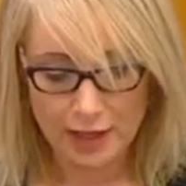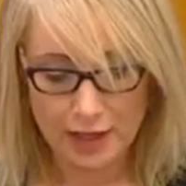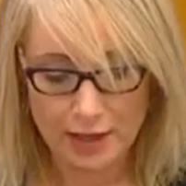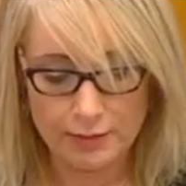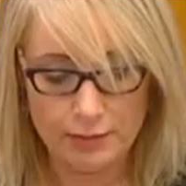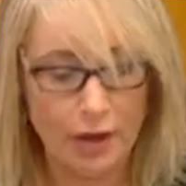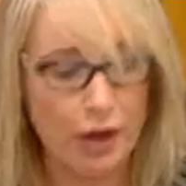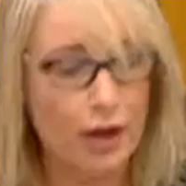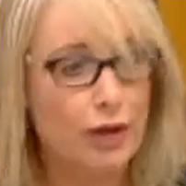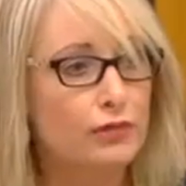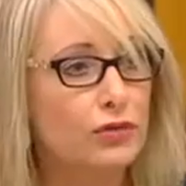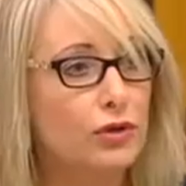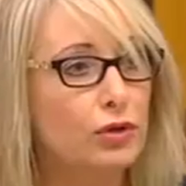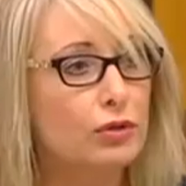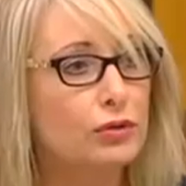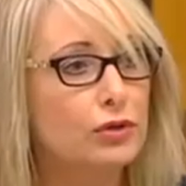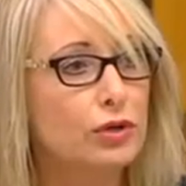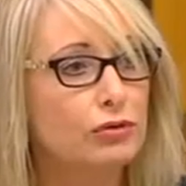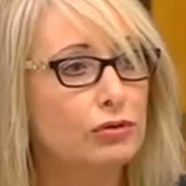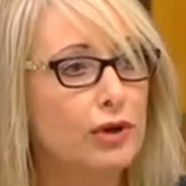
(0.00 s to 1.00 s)
In my
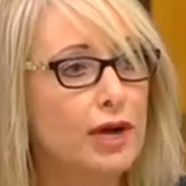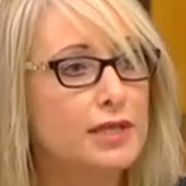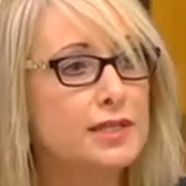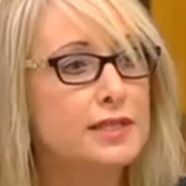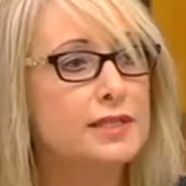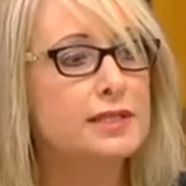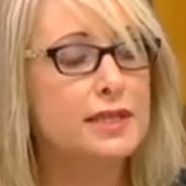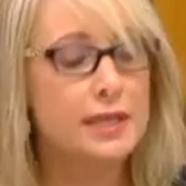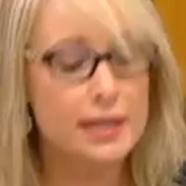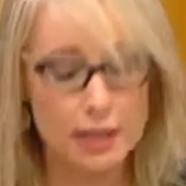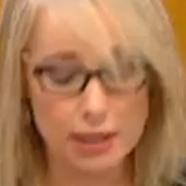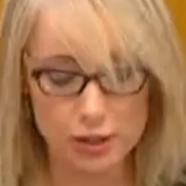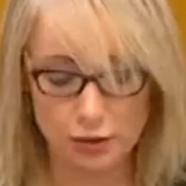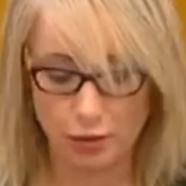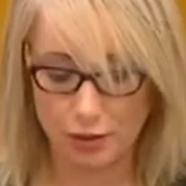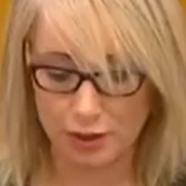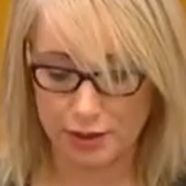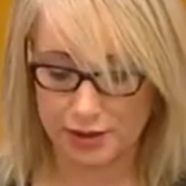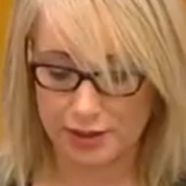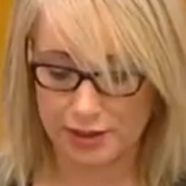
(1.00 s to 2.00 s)
view, the greatest
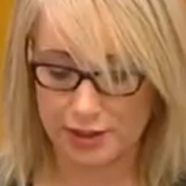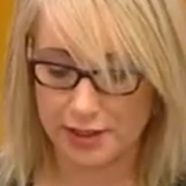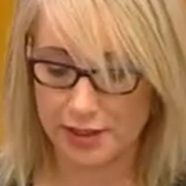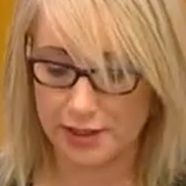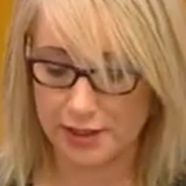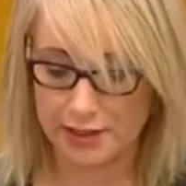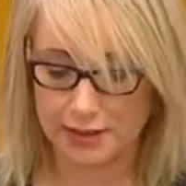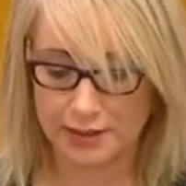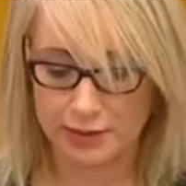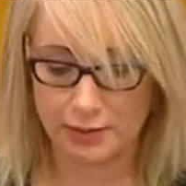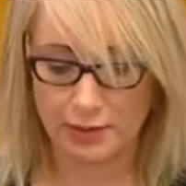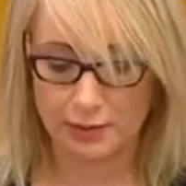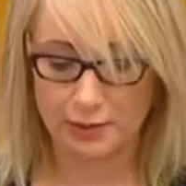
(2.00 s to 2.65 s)
inequality against